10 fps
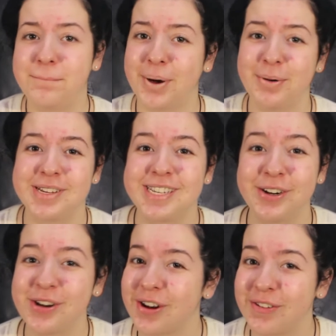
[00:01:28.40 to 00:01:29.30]
but we're
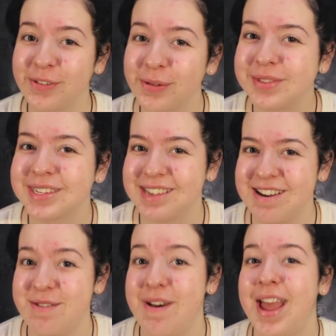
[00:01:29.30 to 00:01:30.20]
still gonna film this
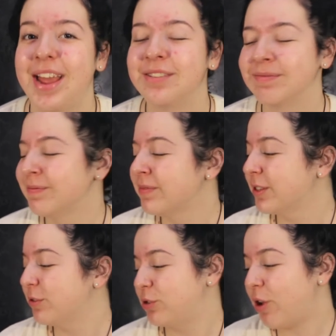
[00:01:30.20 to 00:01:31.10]
anyway.
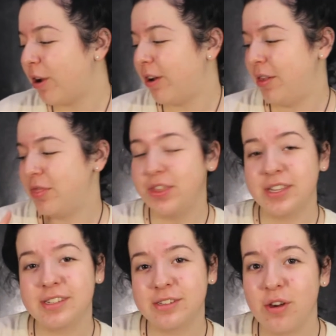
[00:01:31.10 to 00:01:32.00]
So
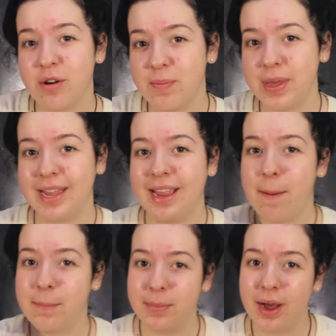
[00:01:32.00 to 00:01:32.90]
this is gonna be
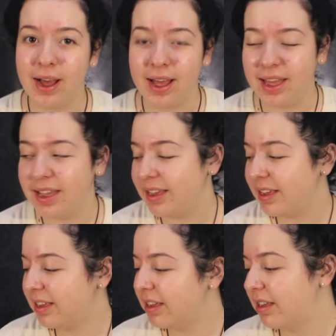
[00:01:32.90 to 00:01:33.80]

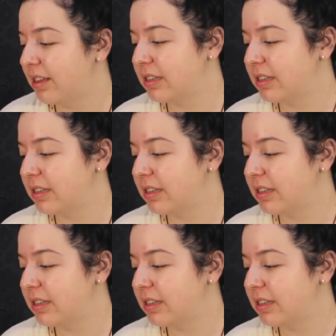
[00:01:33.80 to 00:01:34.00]
my